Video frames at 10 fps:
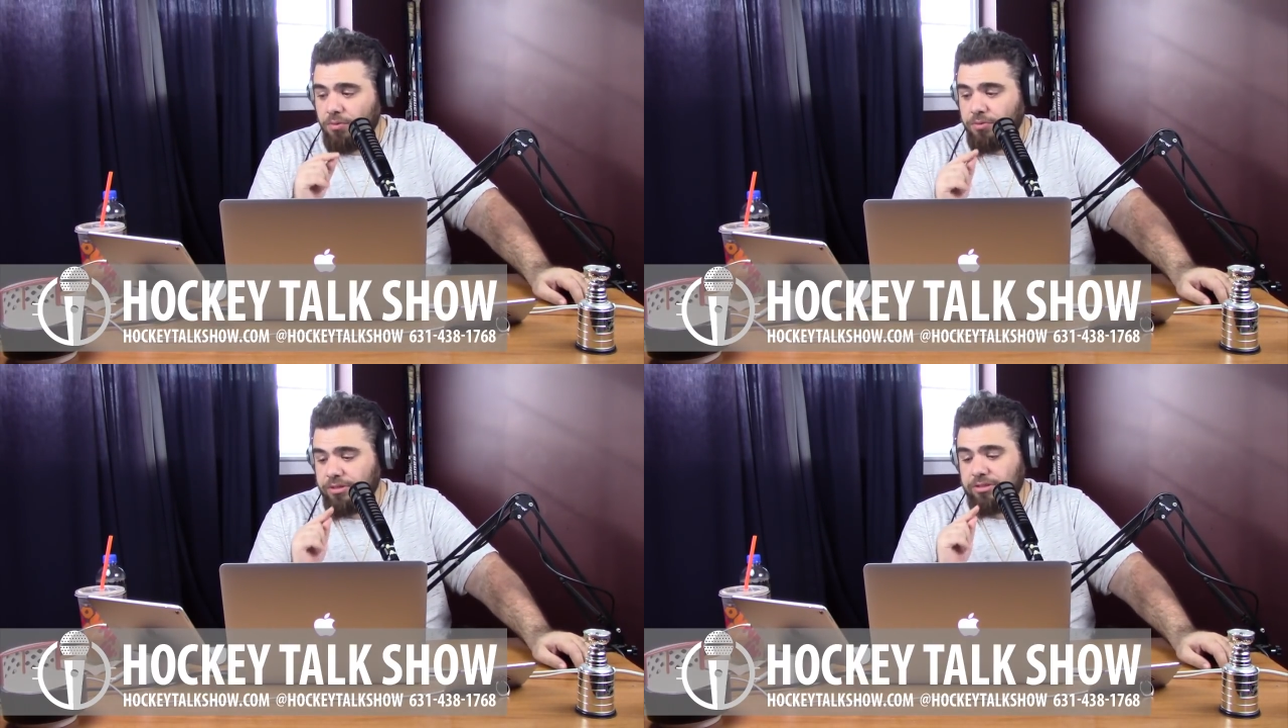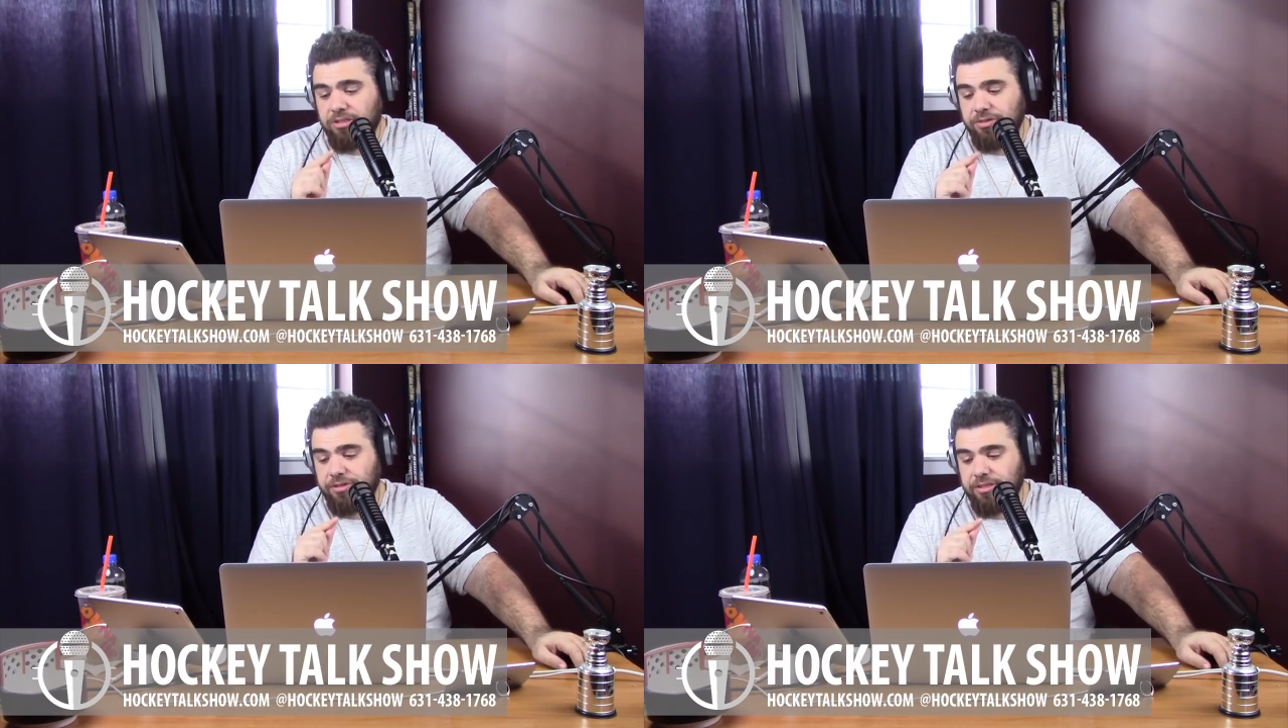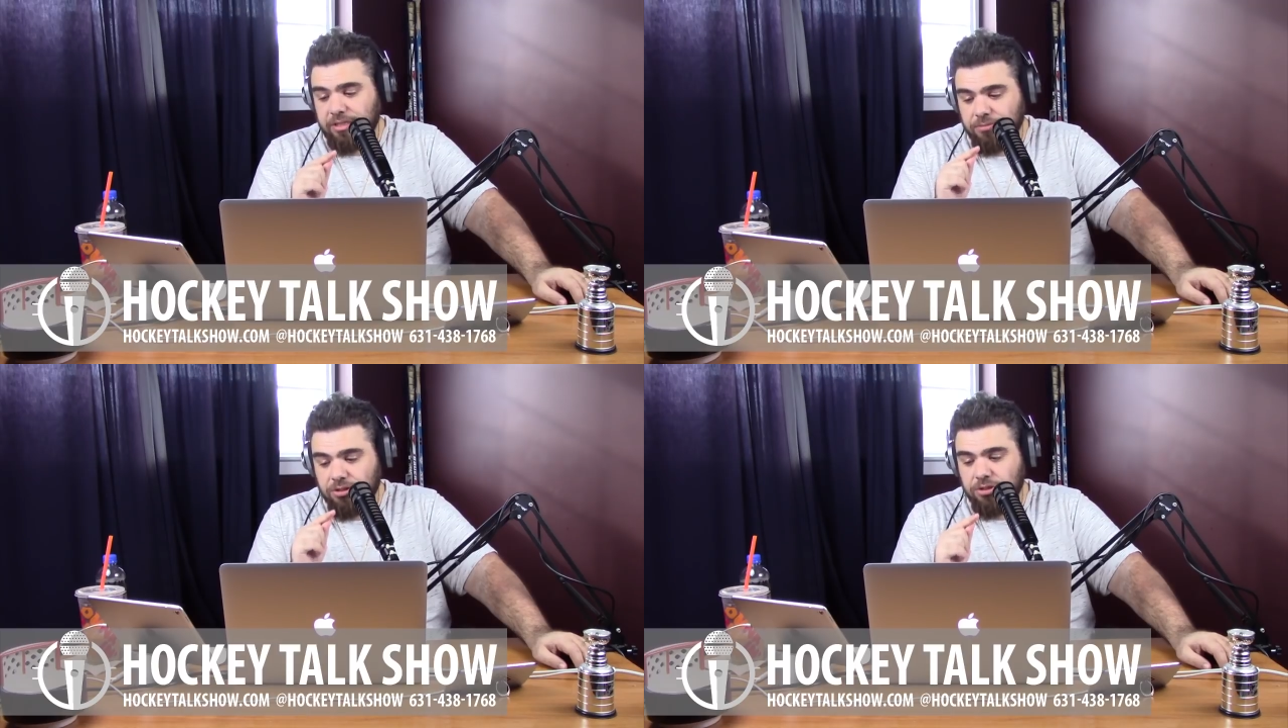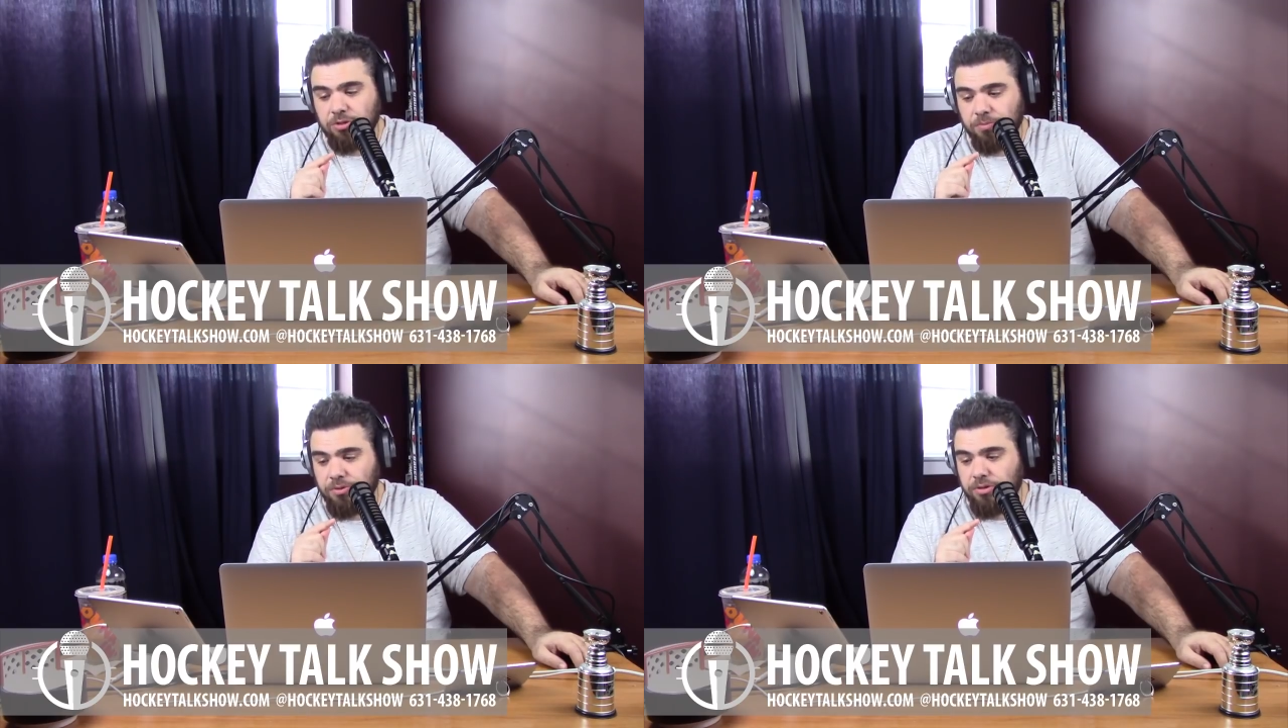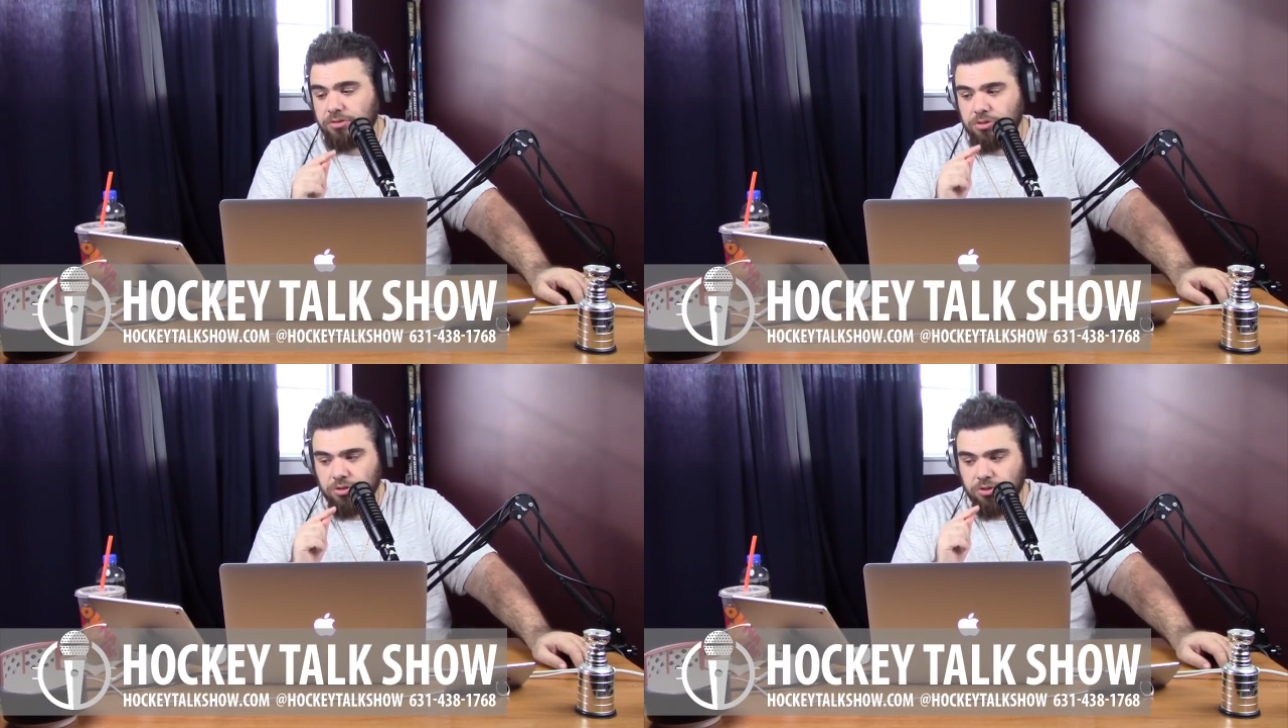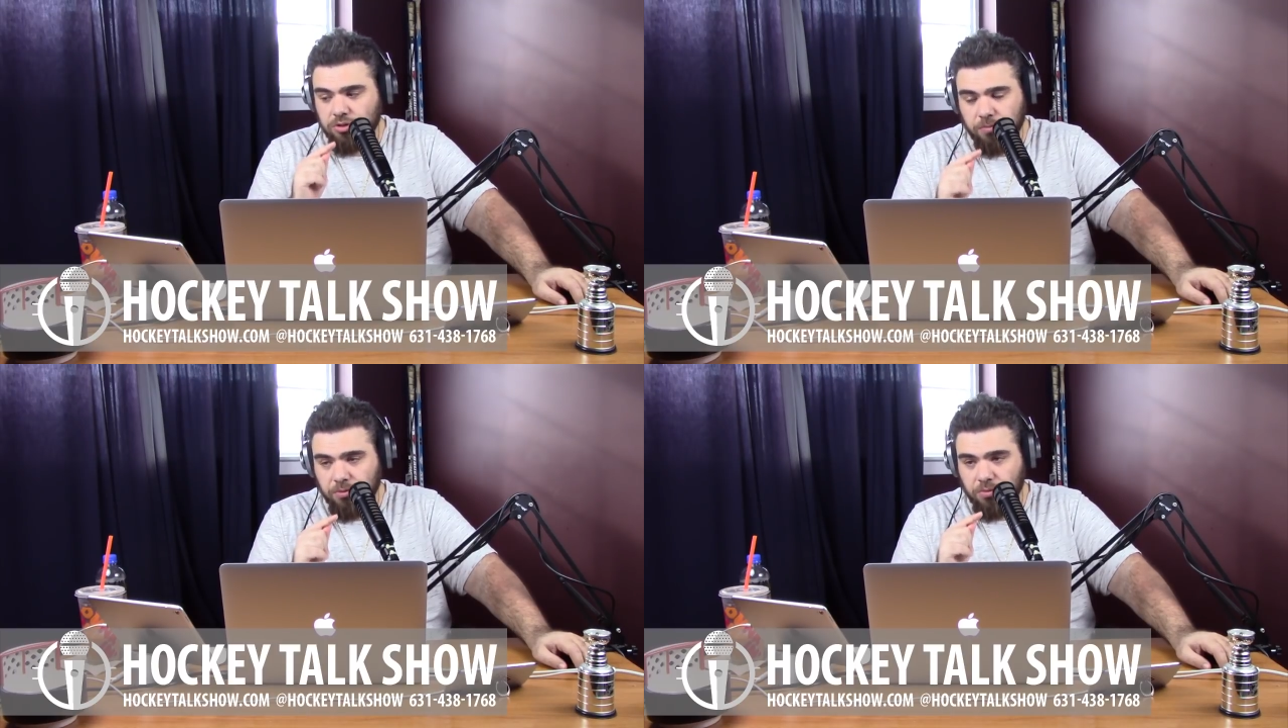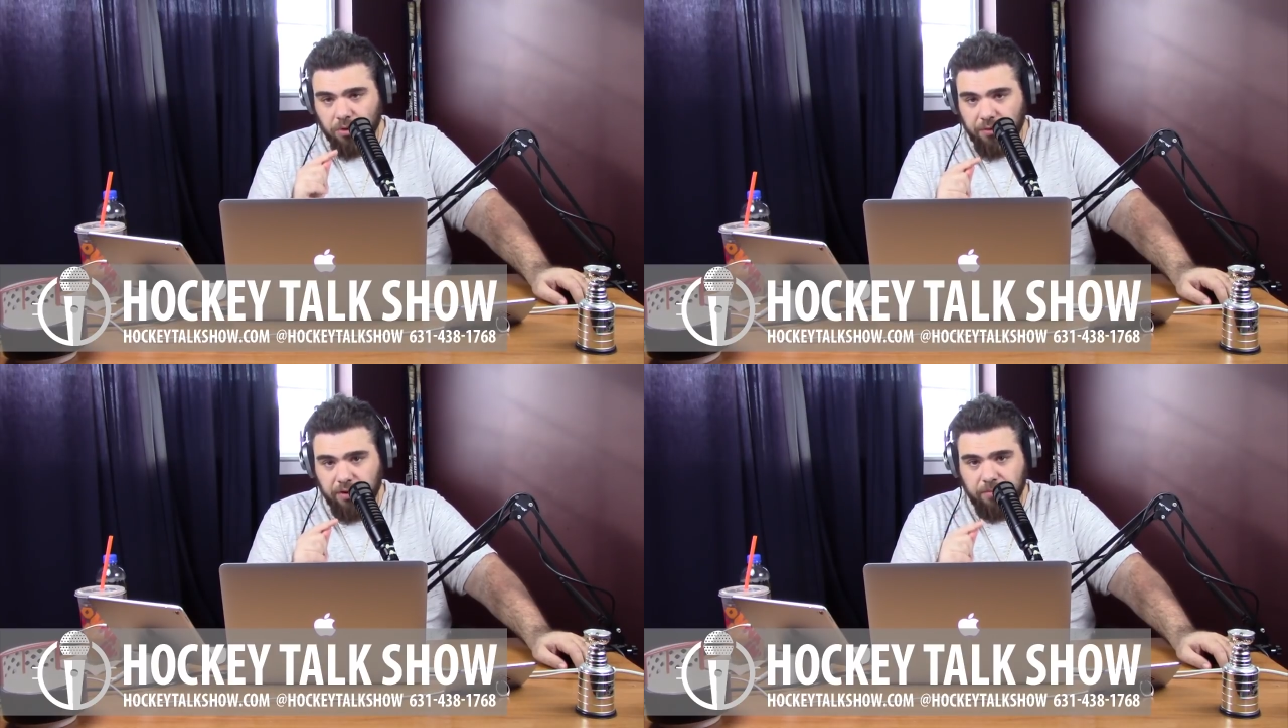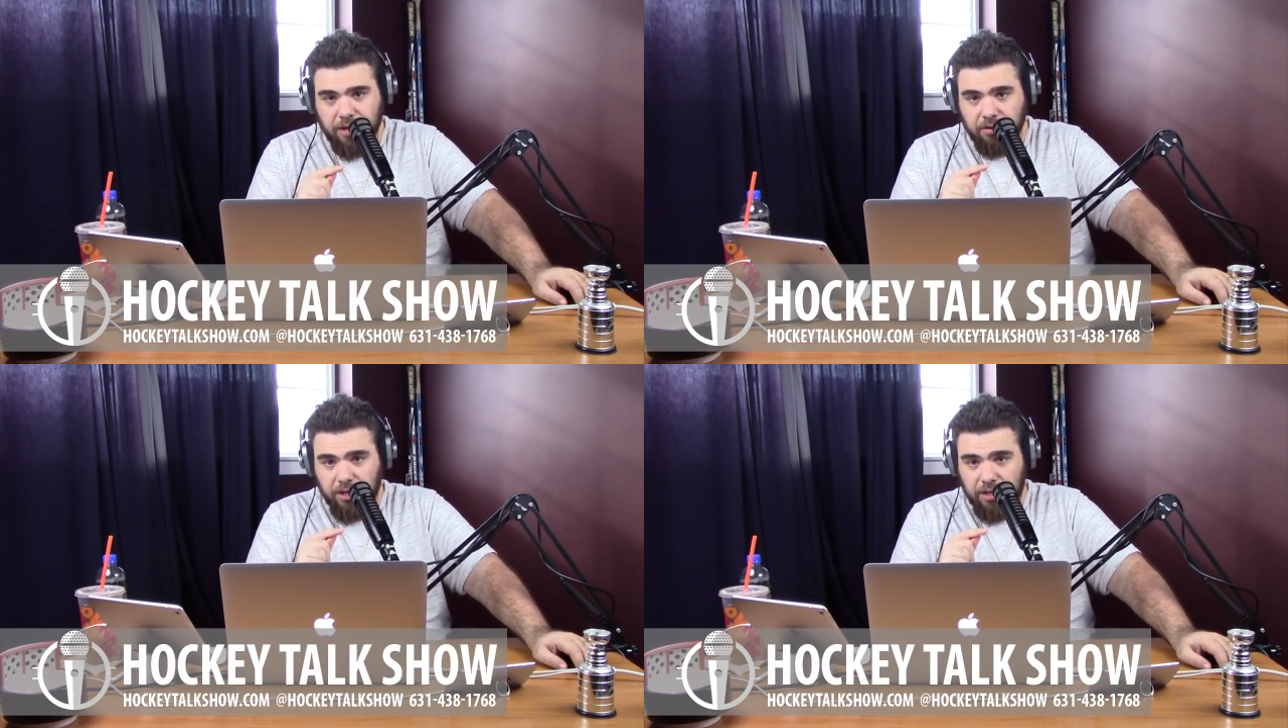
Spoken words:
one series I'm super, super worried about